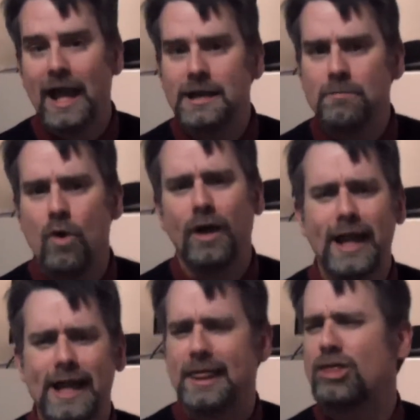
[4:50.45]
And the more
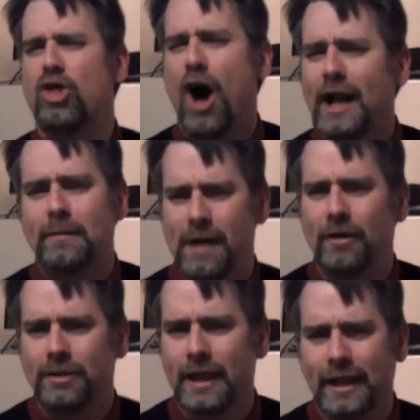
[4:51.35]
he thought
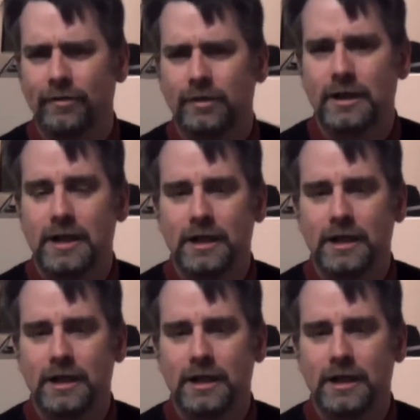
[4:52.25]
about things,